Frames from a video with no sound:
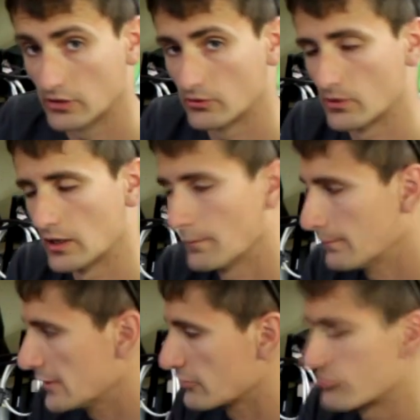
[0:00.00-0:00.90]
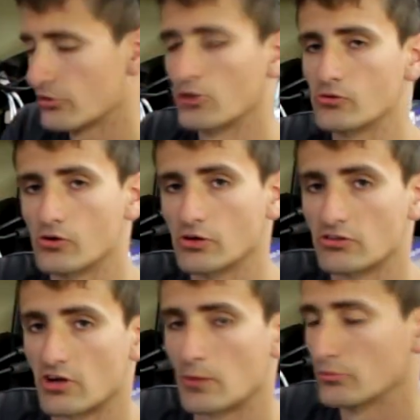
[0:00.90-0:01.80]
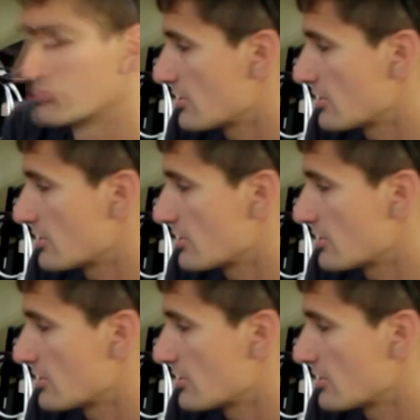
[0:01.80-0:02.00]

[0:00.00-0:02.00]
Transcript: out quite a bit, so only time will